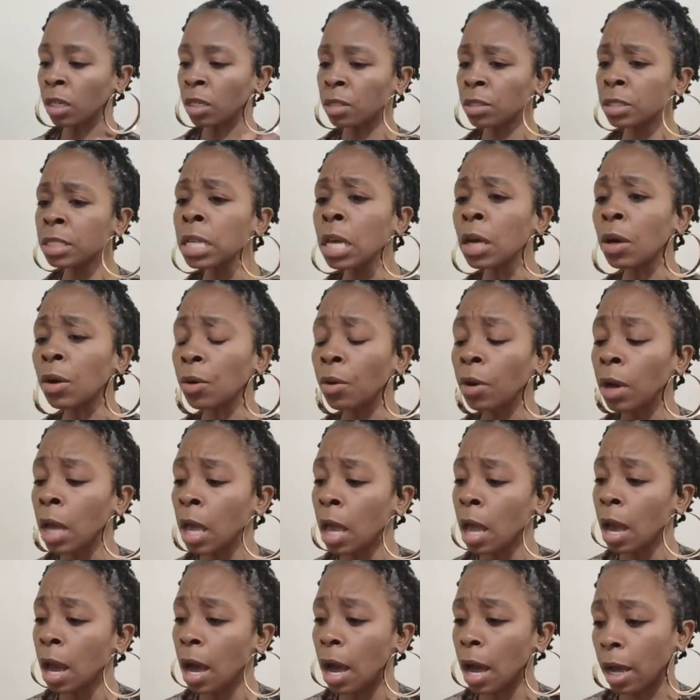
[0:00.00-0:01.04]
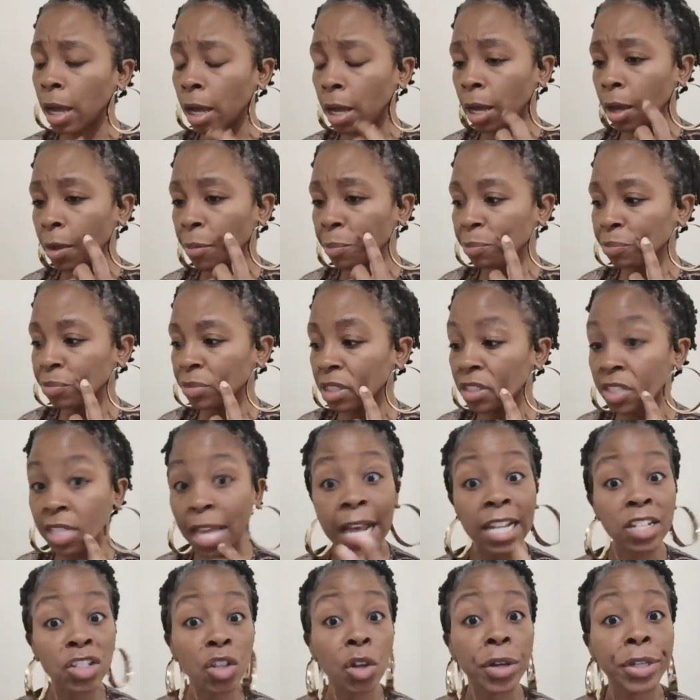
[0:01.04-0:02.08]
So, um, so
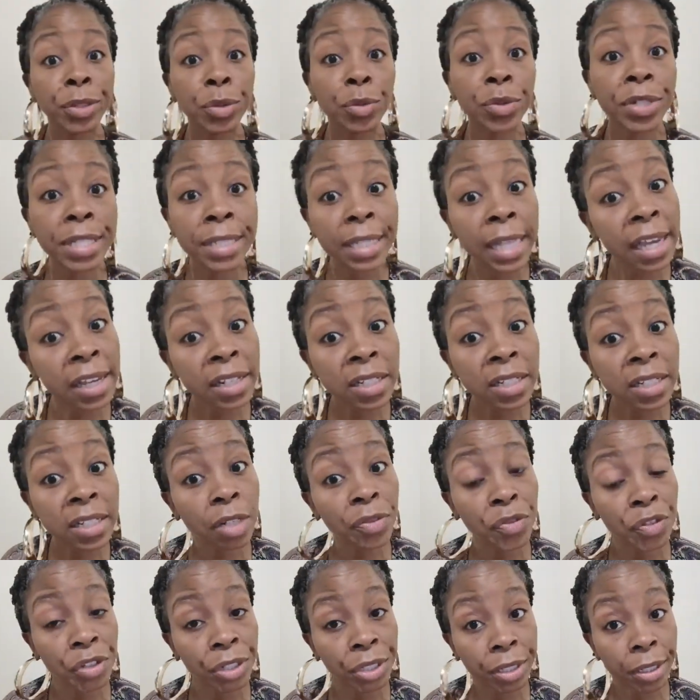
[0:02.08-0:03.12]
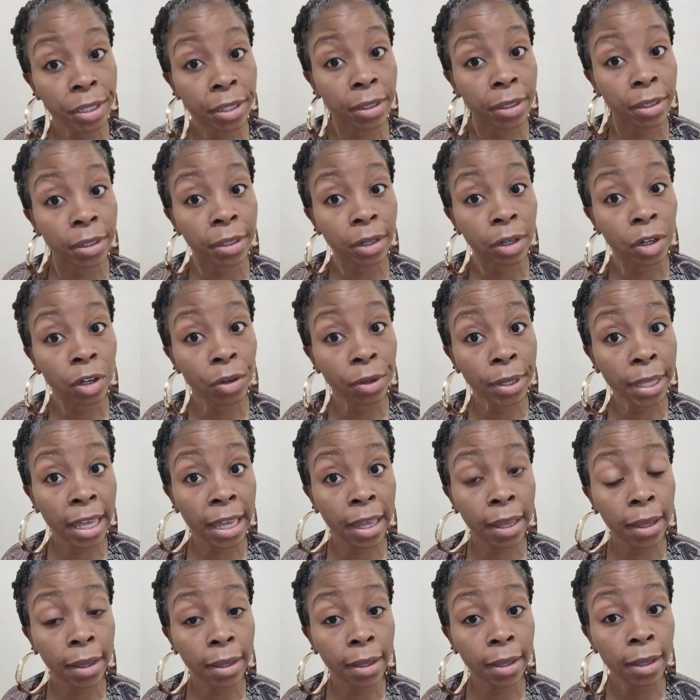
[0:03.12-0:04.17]
I started doing things differently,
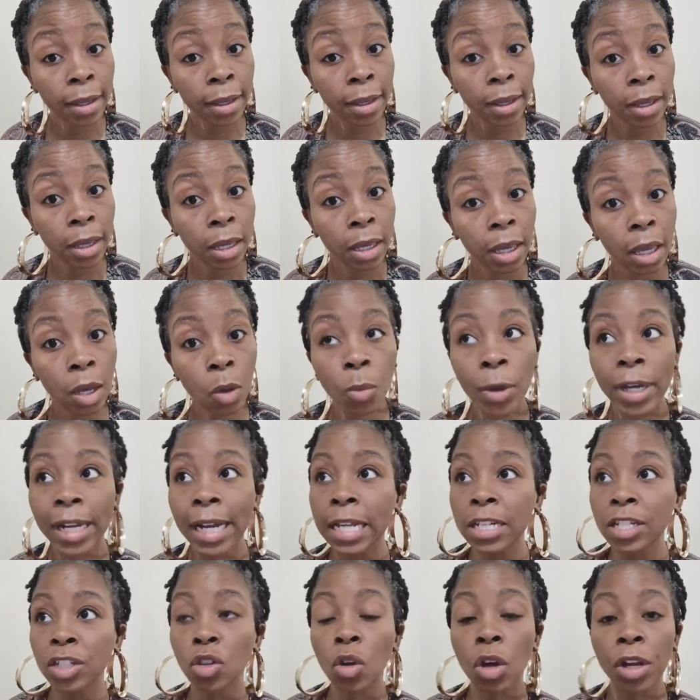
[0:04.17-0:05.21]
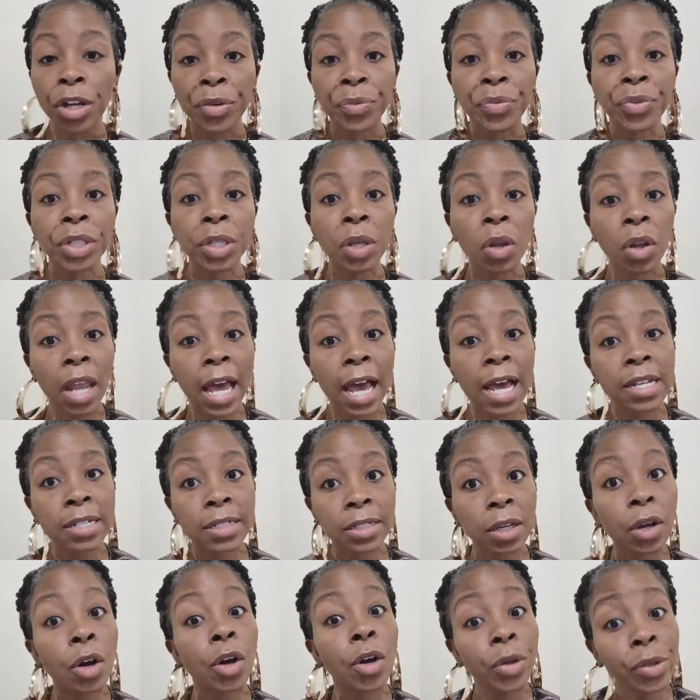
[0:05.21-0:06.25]
okay? And what I started
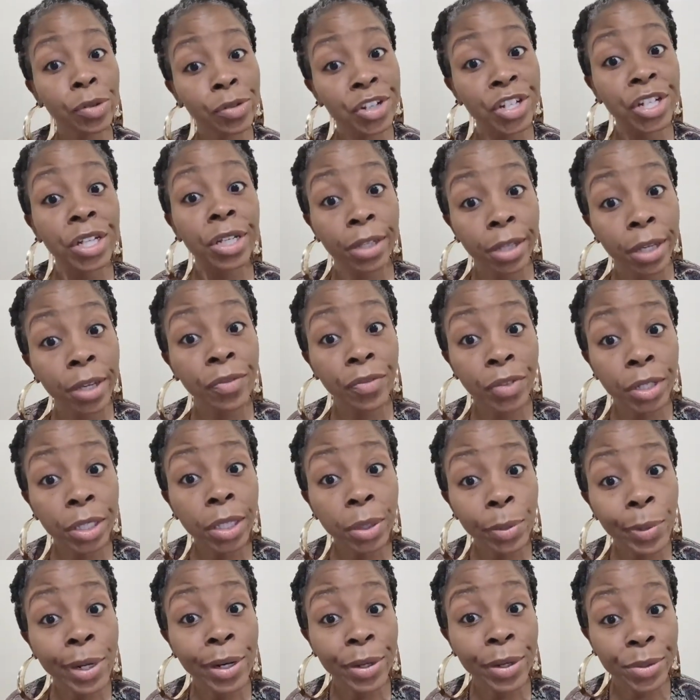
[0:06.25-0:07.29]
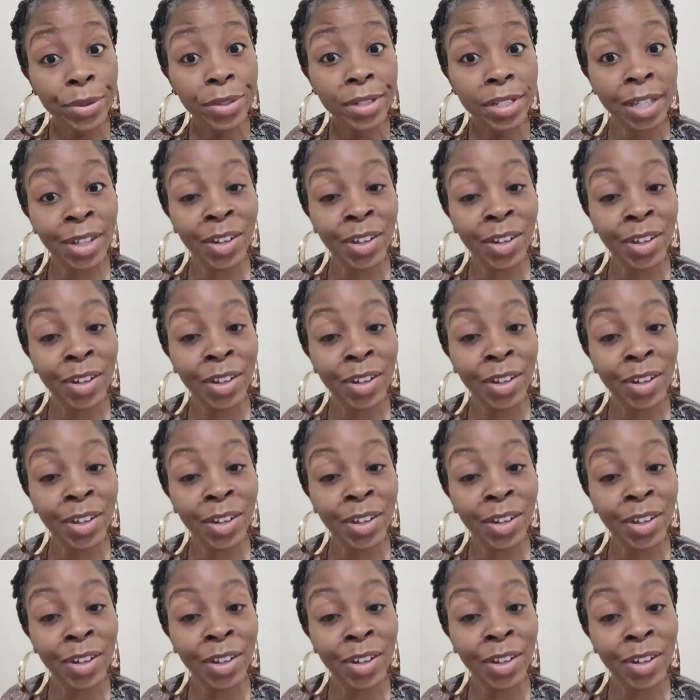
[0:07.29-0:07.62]
realizing, oh shit, it really works,